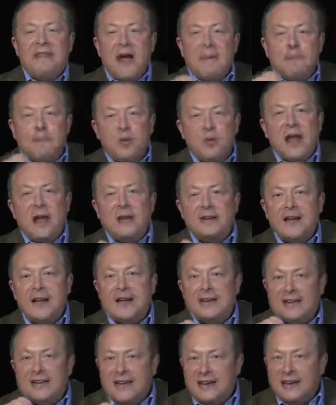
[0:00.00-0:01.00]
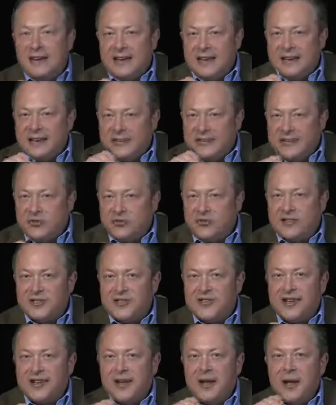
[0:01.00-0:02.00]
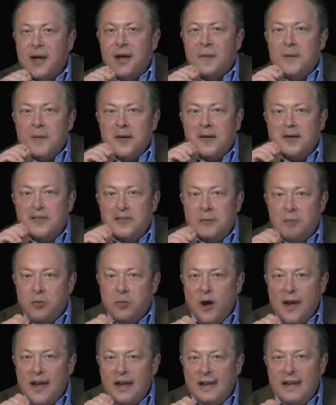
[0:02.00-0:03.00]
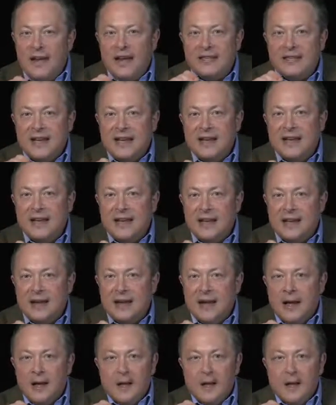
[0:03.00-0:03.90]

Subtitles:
that brand identity is interesting because the brand identity,